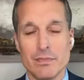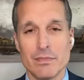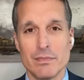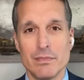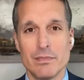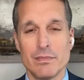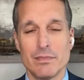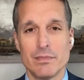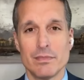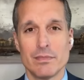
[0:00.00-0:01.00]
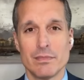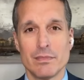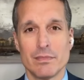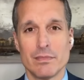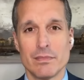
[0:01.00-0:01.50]

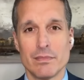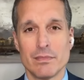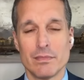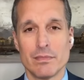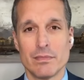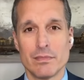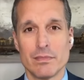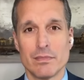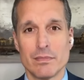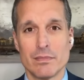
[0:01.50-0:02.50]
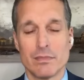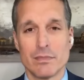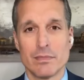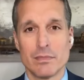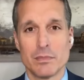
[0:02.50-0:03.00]
(not speaking)